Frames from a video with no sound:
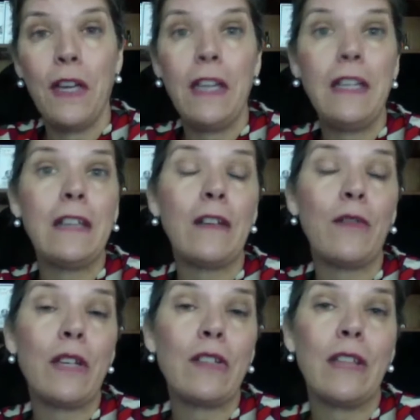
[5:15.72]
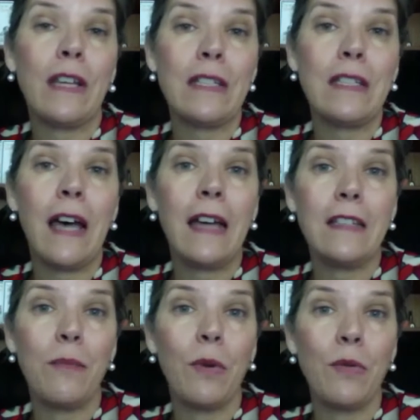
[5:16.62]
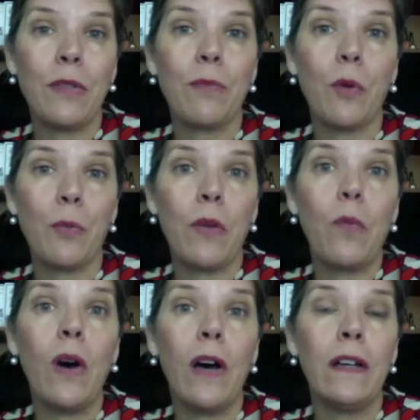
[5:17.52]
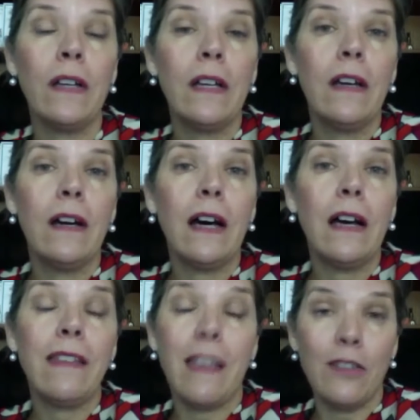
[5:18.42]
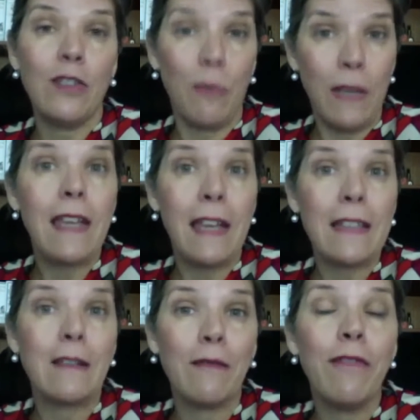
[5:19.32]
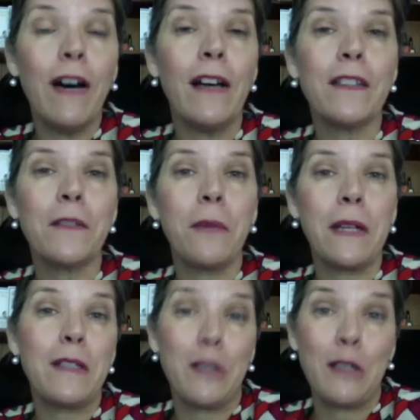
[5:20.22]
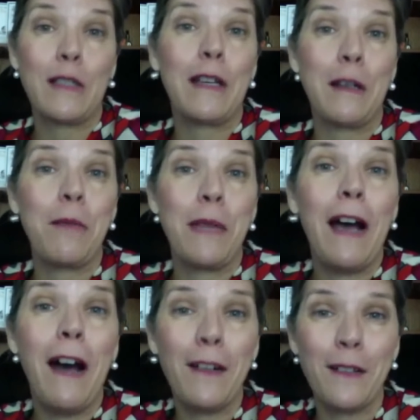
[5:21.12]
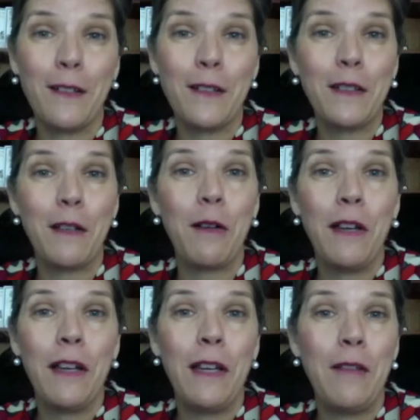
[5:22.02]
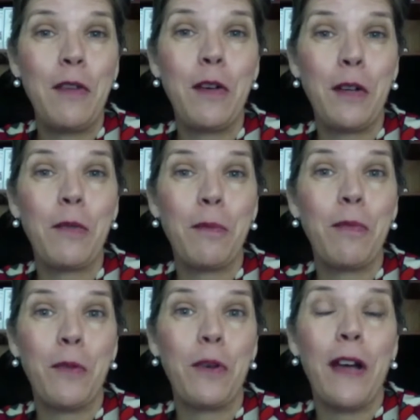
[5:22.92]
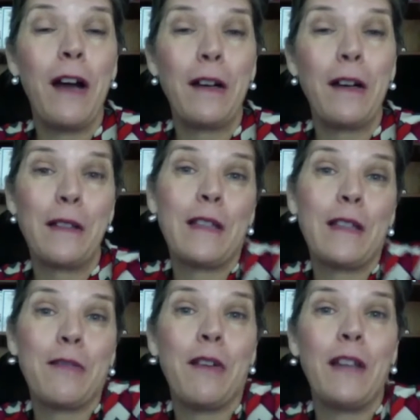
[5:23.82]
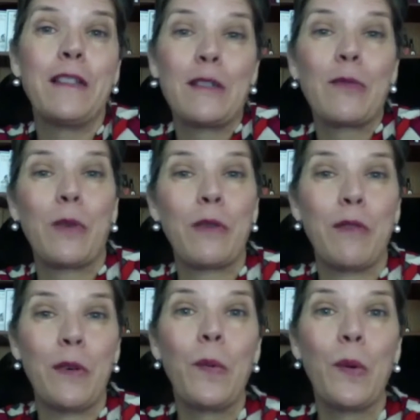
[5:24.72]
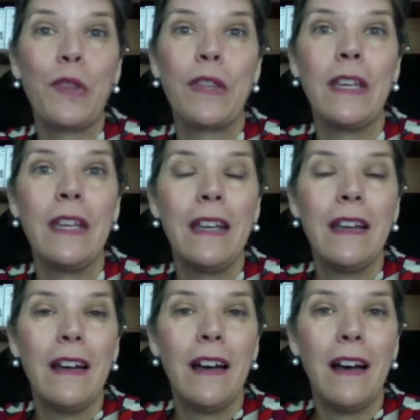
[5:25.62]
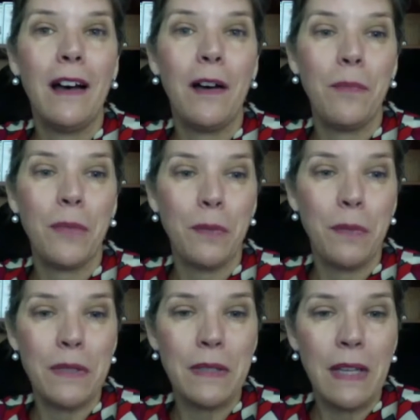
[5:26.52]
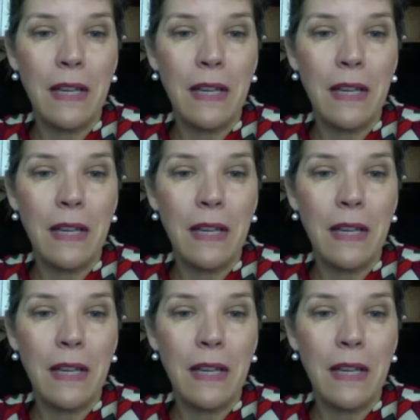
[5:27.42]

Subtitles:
a direction that is not the most appropriate one. Yes, you may get some funds, but it's just going to be harder. So if you're going to work harder, that's fine. Just work for a worthy purpose.